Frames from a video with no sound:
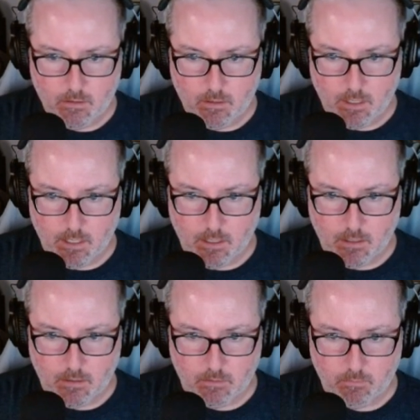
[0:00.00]

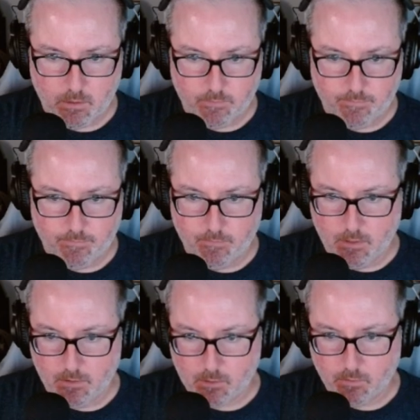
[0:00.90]
And one of,
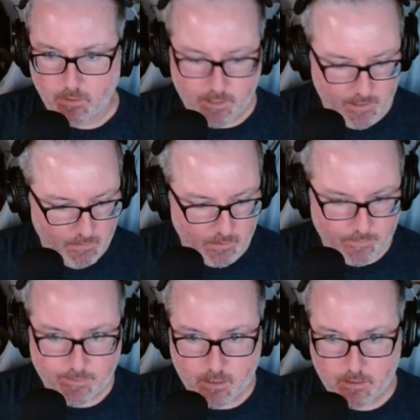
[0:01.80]
oh, this one right here is a
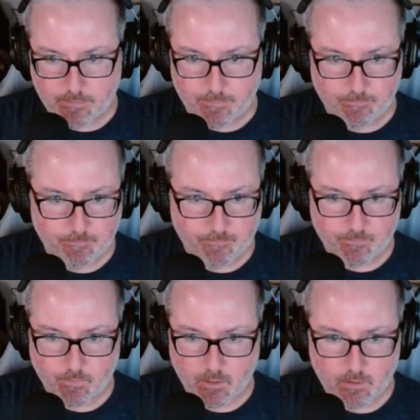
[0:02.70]
five.
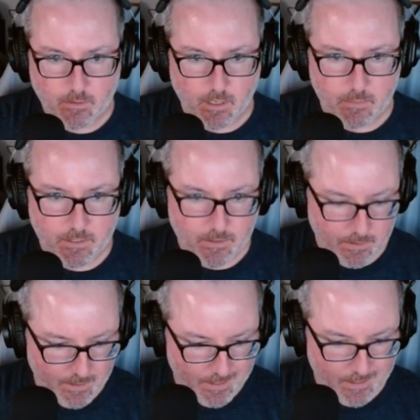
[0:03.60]
So that means
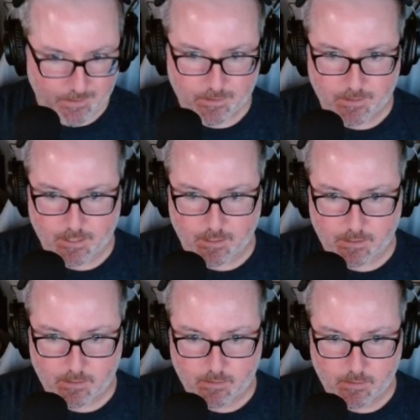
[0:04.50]
this is
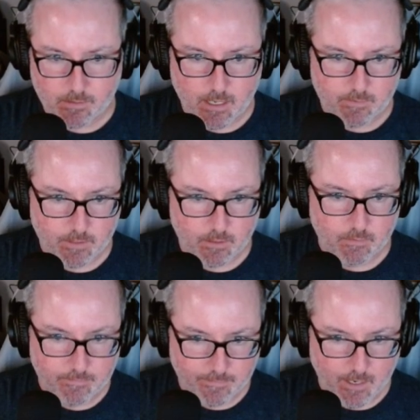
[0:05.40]
6, 7,
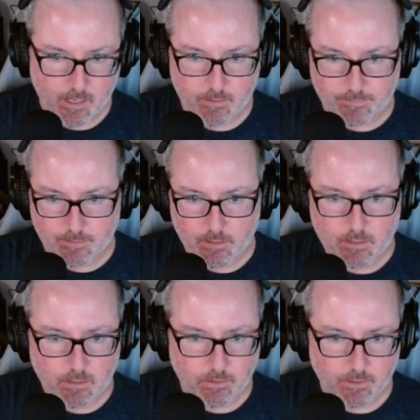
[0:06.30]
5.
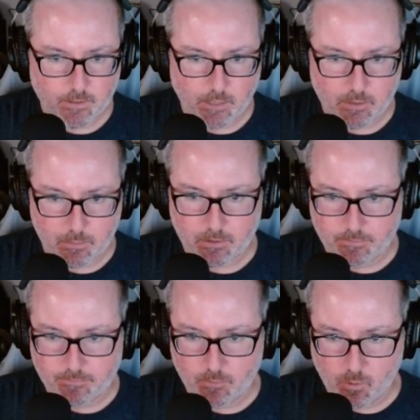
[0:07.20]
Good. Now we can put the
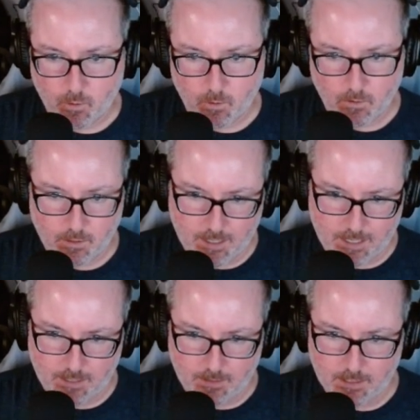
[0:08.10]
4
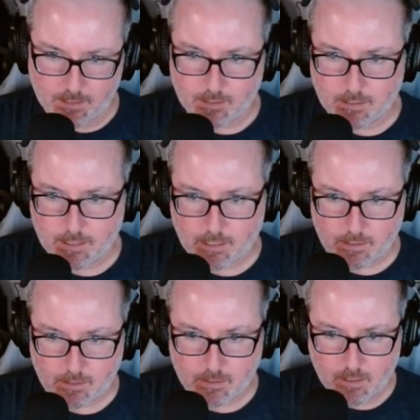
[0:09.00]
and the
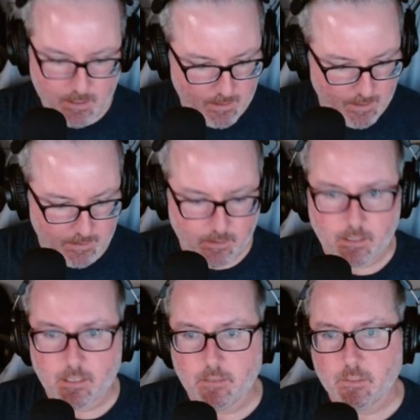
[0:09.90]
6. That's going
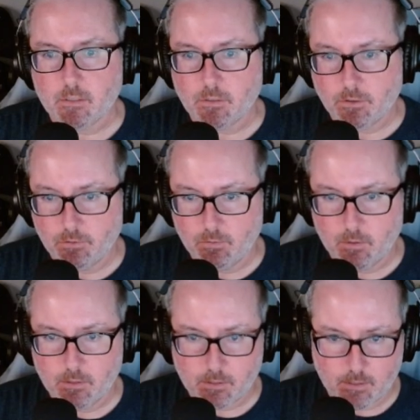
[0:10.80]
to give us the 2
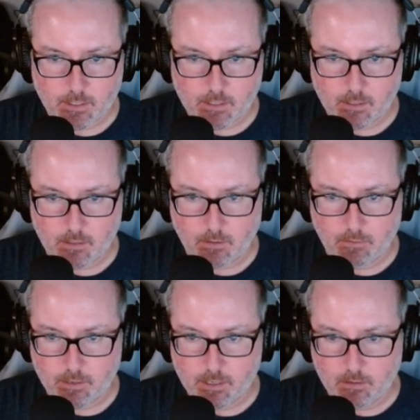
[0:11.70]
and the 6 and the
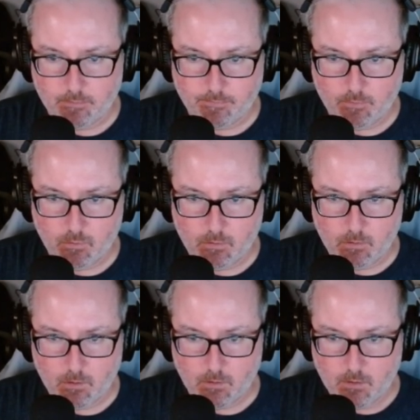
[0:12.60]
3 and the
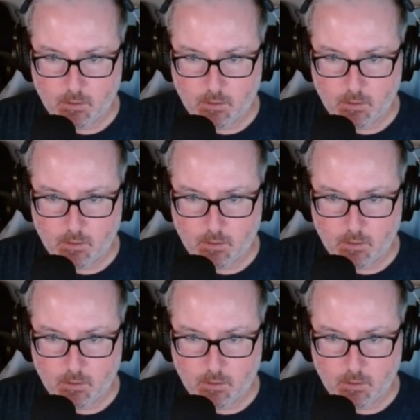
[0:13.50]
4.